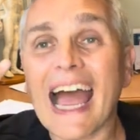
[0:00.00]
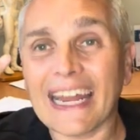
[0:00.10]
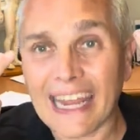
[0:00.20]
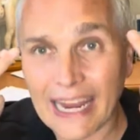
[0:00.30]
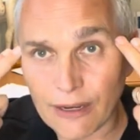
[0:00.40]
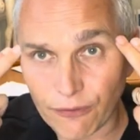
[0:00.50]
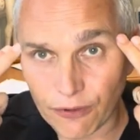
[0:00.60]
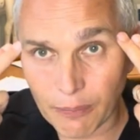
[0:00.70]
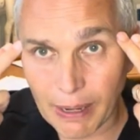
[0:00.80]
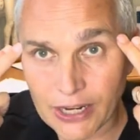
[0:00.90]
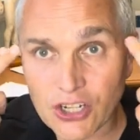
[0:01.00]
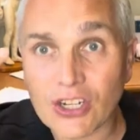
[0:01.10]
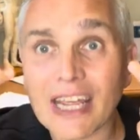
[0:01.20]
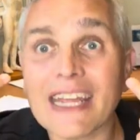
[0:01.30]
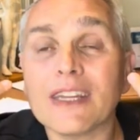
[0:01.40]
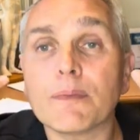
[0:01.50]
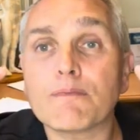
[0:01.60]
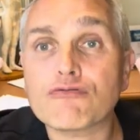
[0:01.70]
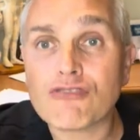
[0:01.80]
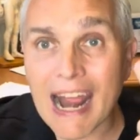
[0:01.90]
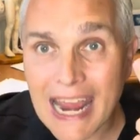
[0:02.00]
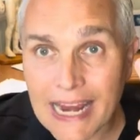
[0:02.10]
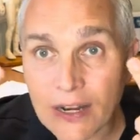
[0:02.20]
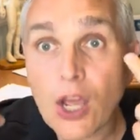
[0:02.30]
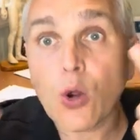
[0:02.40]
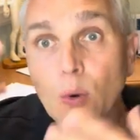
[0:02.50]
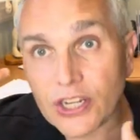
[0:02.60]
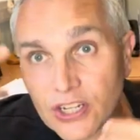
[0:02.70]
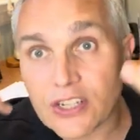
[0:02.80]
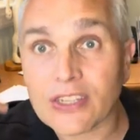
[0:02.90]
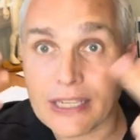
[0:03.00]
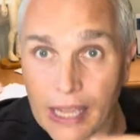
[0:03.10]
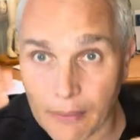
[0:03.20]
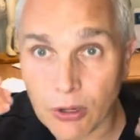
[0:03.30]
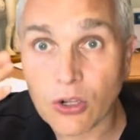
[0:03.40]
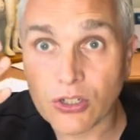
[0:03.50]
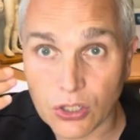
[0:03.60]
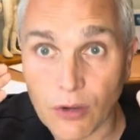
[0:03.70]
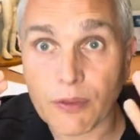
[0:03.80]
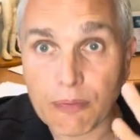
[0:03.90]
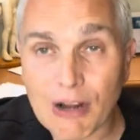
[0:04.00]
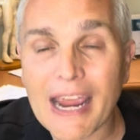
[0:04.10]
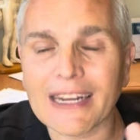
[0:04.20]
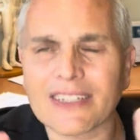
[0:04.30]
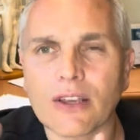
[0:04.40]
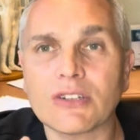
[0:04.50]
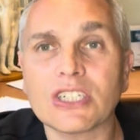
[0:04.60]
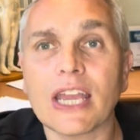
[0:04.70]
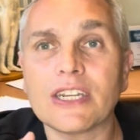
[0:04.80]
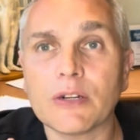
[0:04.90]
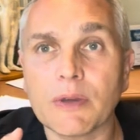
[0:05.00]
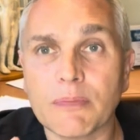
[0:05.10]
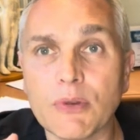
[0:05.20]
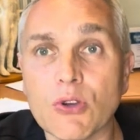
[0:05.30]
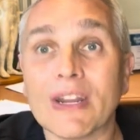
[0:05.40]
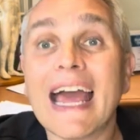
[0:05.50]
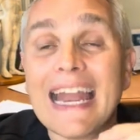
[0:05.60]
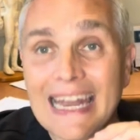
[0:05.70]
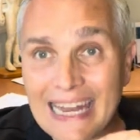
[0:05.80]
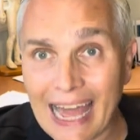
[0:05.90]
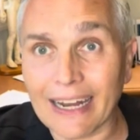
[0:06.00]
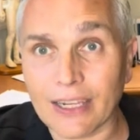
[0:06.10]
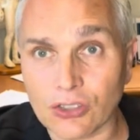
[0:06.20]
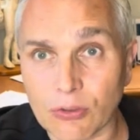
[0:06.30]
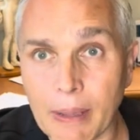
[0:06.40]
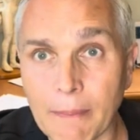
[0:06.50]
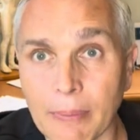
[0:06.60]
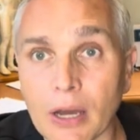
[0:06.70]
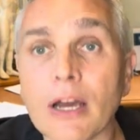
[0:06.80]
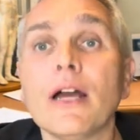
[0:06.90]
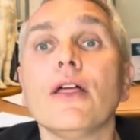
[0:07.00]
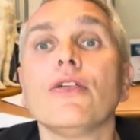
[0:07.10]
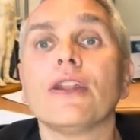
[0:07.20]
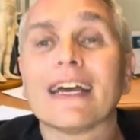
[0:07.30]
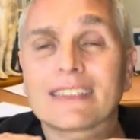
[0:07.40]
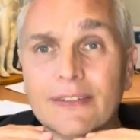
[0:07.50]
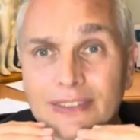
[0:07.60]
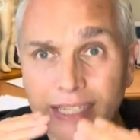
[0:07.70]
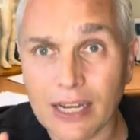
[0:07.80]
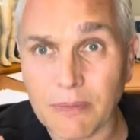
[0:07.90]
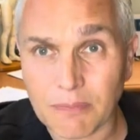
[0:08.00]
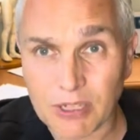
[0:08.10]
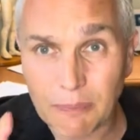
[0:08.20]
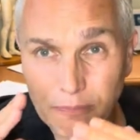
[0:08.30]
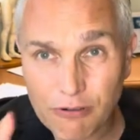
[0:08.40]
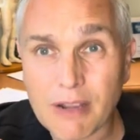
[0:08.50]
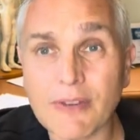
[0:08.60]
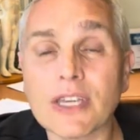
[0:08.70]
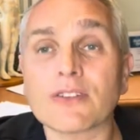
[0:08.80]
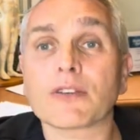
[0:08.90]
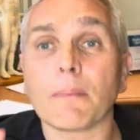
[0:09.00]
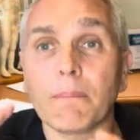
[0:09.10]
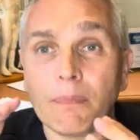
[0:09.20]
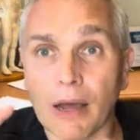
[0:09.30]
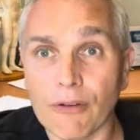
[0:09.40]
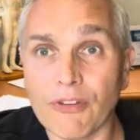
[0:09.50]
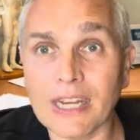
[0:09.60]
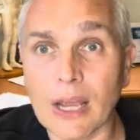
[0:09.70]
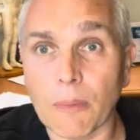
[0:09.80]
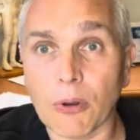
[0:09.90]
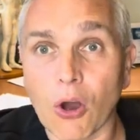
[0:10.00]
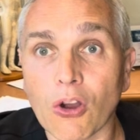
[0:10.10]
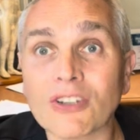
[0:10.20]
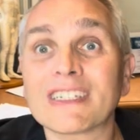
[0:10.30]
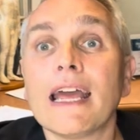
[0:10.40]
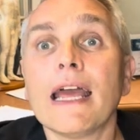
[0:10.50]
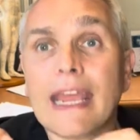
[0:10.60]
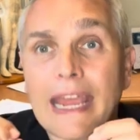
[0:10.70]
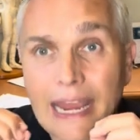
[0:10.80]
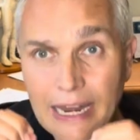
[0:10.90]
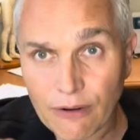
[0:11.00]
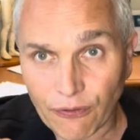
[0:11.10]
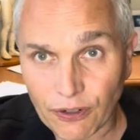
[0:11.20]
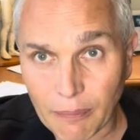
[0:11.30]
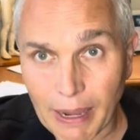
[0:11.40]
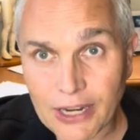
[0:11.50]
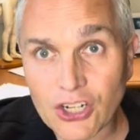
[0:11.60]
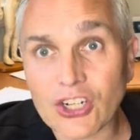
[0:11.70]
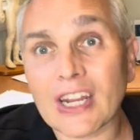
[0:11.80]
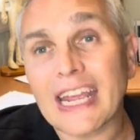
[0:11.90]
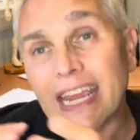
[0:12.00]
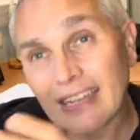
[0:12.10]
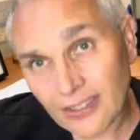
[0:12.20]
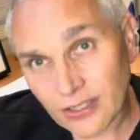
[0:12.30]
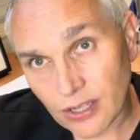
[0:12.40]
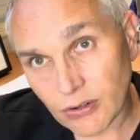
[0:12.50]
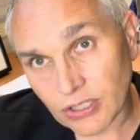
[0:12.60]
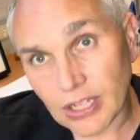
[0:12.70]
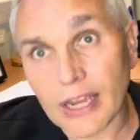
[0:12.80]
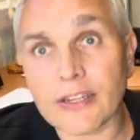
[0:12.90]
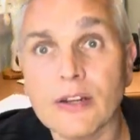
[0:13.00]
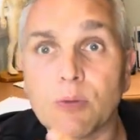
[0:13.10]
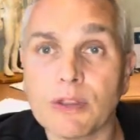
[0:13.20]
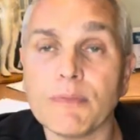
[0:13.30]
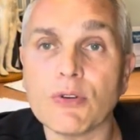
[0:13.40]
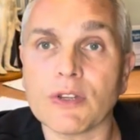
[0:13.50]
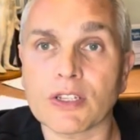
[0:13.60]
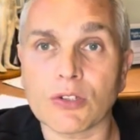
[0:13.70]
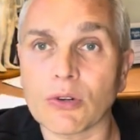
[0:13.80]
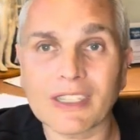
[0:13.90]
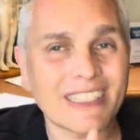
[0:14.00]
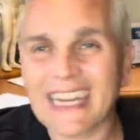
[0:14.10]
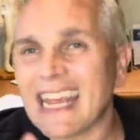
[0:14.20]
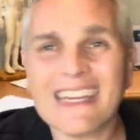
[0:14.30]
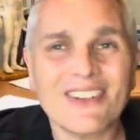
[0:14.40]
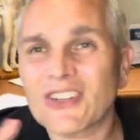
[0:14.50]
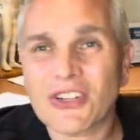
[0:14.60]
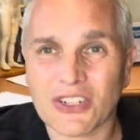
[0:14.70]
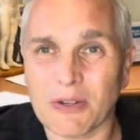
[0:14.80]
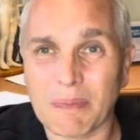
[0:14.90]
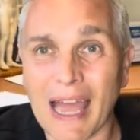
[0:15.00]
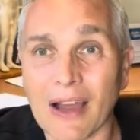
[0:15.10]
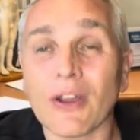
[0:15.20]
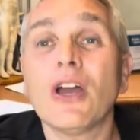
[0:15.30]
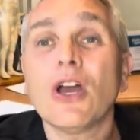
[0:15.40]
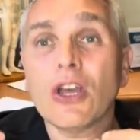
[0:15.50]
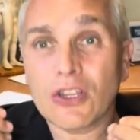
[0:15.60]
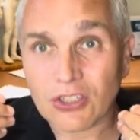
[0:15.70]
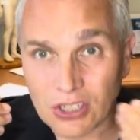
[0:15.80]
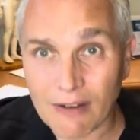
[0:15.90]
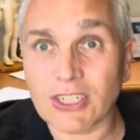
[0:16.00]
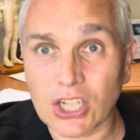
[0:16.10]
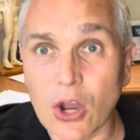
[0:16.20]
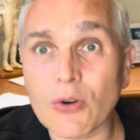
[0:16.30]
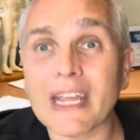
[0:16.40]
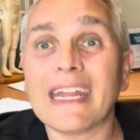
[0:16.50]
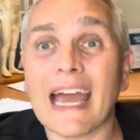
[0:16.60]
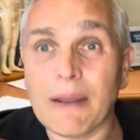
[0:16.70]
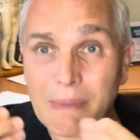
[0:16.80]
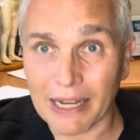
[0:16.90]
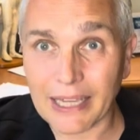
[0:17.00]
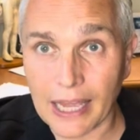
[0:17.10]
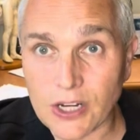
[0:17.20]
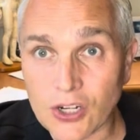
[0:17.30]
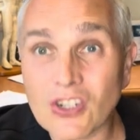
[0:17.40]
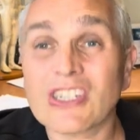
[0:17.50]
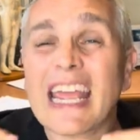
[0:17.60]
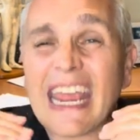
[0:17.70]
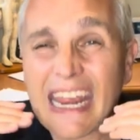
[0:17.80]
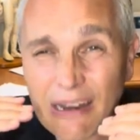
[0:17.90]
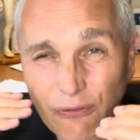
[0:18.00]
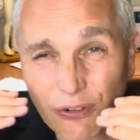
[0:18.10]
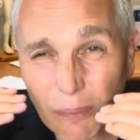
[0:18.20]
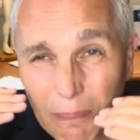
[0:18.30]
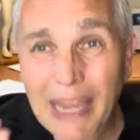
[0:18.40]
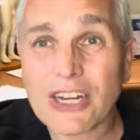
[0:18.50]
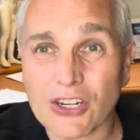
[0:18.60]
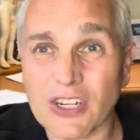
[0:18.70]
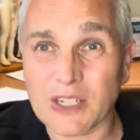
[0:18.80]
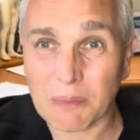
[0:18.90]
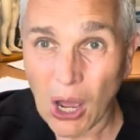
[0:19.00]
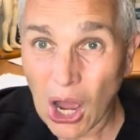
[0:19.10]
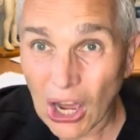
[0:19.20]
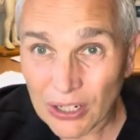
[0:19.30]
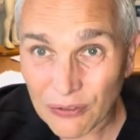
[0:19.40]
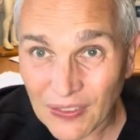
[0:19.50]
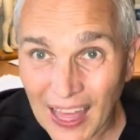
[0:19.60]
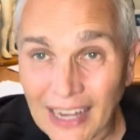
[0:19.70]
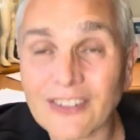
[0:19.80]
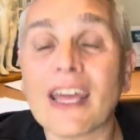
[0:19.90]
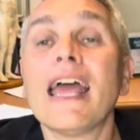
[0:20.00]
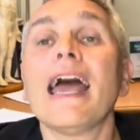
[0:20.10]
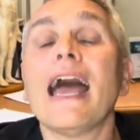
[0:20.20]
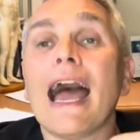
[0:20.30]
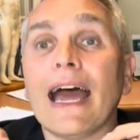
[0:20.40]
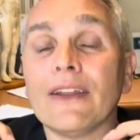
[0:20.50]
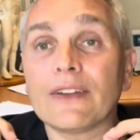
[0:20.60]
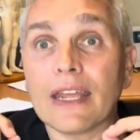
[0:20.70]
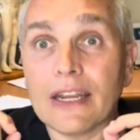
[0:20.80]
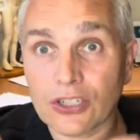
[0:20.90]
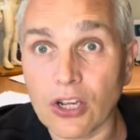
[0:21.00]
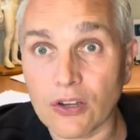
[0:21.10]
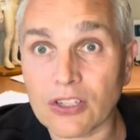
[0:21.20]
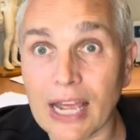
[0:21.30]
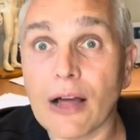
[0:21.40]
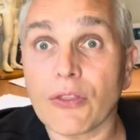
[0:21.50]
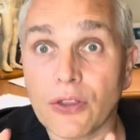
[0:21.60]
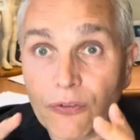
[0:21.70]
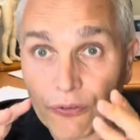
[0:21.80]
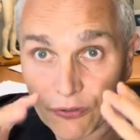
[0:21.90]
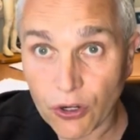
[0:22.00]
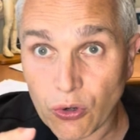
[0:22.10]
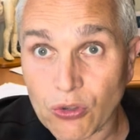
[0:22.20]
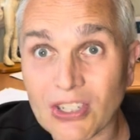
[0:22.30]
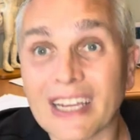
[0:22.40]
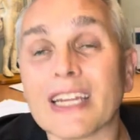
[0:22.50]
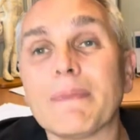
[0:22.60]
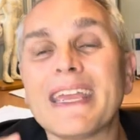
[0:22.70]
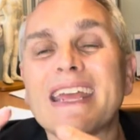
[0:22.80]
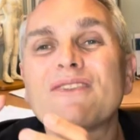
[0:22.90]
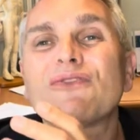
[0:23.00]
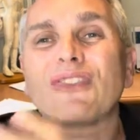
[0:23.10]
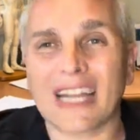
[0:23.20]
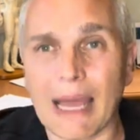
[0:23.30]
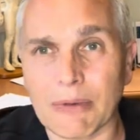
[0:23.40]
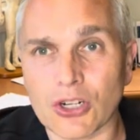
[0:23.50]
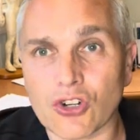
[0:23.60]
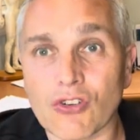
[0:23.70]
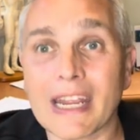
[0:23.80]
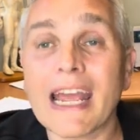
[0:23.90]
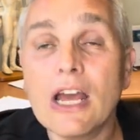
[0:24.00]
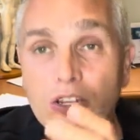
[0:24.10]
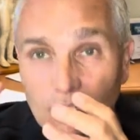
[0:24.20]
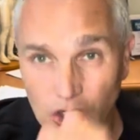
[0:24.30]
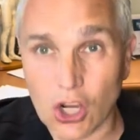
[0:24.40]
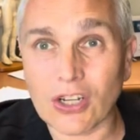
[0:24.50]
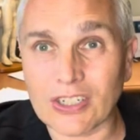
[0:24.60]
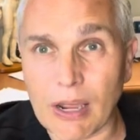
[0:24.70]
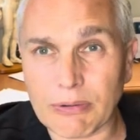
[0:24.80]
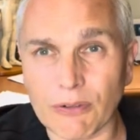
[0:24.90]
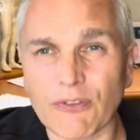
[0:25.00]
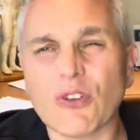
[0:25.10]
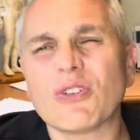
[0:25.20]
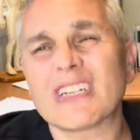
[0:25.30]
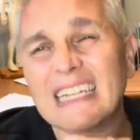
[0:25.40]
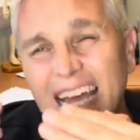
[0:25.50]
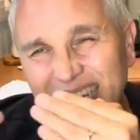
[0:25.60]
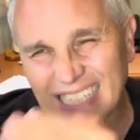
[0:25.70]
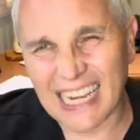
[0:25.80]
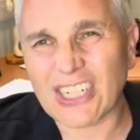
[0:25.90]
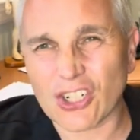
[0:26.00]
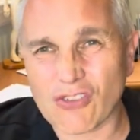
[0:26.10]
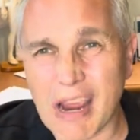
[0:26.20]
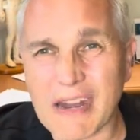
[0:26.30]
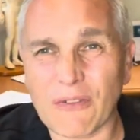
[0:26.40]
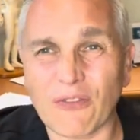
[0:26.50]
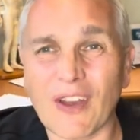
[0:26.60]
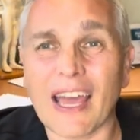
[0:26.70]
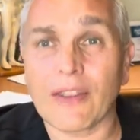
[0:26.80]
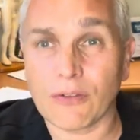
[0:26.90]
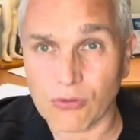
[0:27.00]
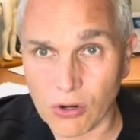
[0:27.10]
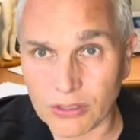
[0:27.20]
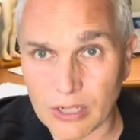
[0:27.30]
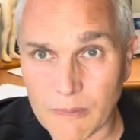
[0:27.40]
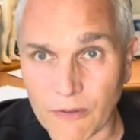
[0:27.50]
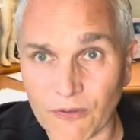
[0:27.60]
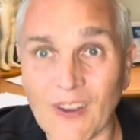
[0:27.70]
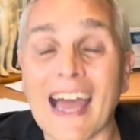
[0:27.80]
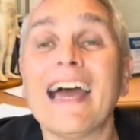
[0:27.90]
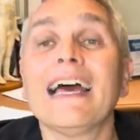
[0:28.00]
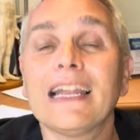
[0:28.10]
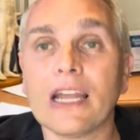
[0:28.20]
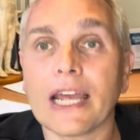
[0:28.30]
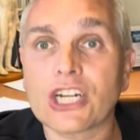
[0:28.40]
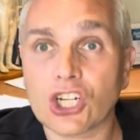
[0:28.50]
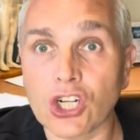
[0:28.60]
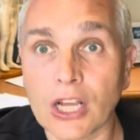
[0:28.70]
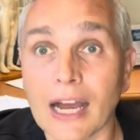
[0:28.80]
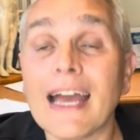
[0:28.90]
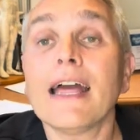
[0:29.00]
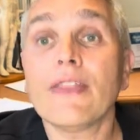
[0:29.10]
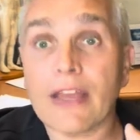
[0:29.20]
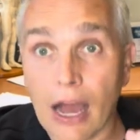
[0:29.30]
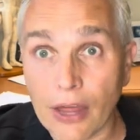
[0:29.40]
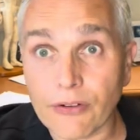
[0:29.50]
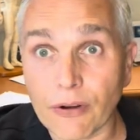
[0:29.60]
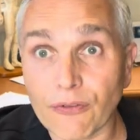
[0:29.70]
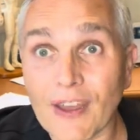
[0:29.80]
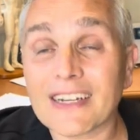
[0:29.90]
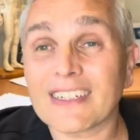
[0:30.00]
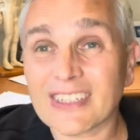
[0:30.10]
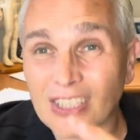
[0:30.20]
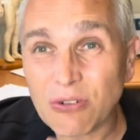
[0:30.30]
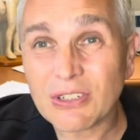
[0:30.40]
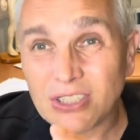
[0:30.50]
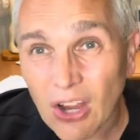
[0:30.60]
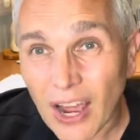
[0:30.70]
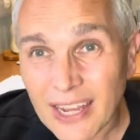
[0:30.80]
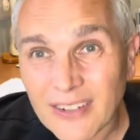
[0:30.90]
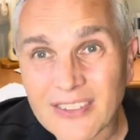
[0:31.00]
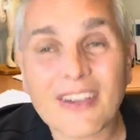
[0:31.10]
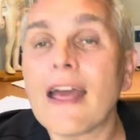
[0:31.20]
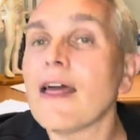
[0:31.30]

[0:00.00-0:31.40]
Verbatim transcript: and inflammation in the brain, which is the chemicals of the brain associated with mood. Let us remember that, as I've said in some previous video blogs, inflammation is associated with mood disorders. It isn't just about serotonin and medications. Inflammation is part of that. And it turns out that foods are going to be inflammatory, certain types of foods like saturated fat, the wrong type of fat, like sugar. The other effect is those diets,